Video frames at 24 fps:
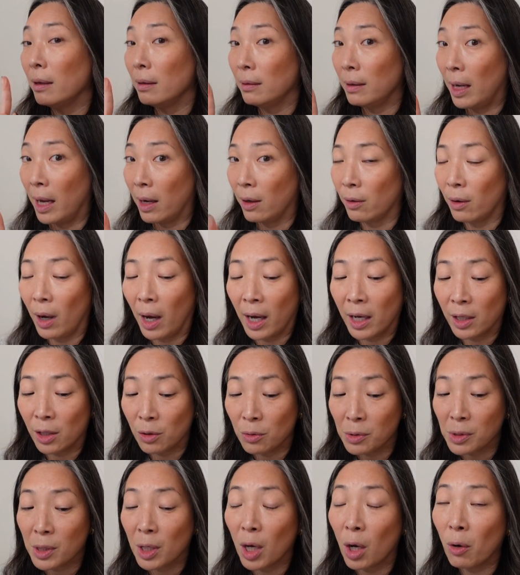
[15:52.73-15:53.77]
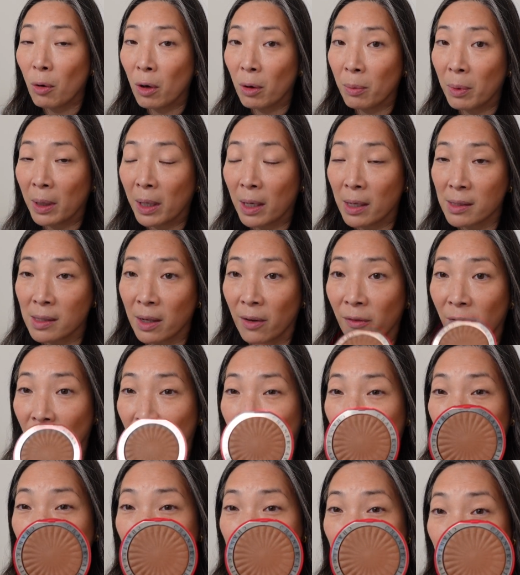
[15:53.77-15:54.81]
Now, I use Goa because I
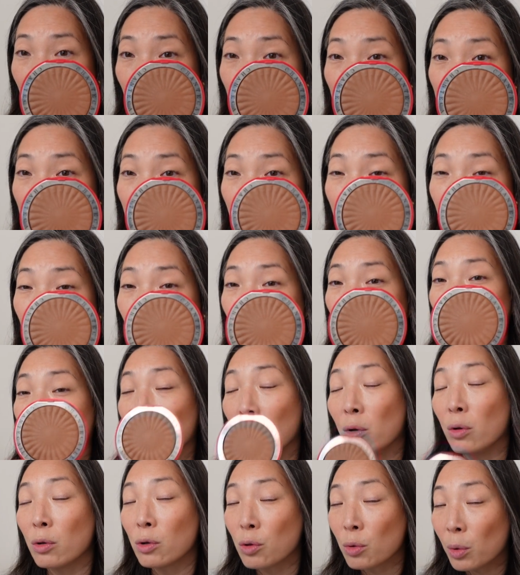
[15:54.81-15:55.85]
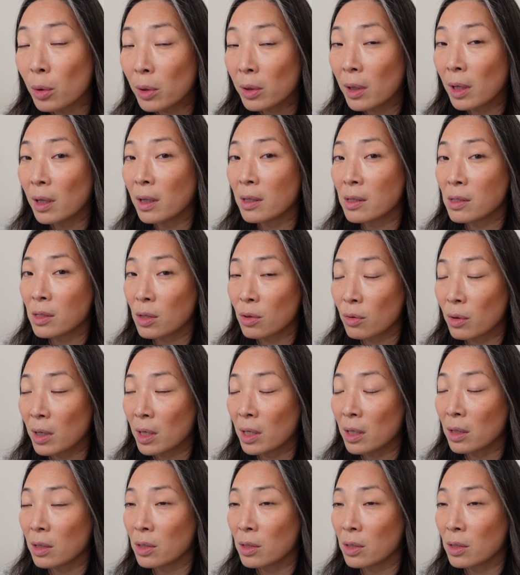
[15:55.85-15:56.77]
find the tone to be more neutral than the Serena.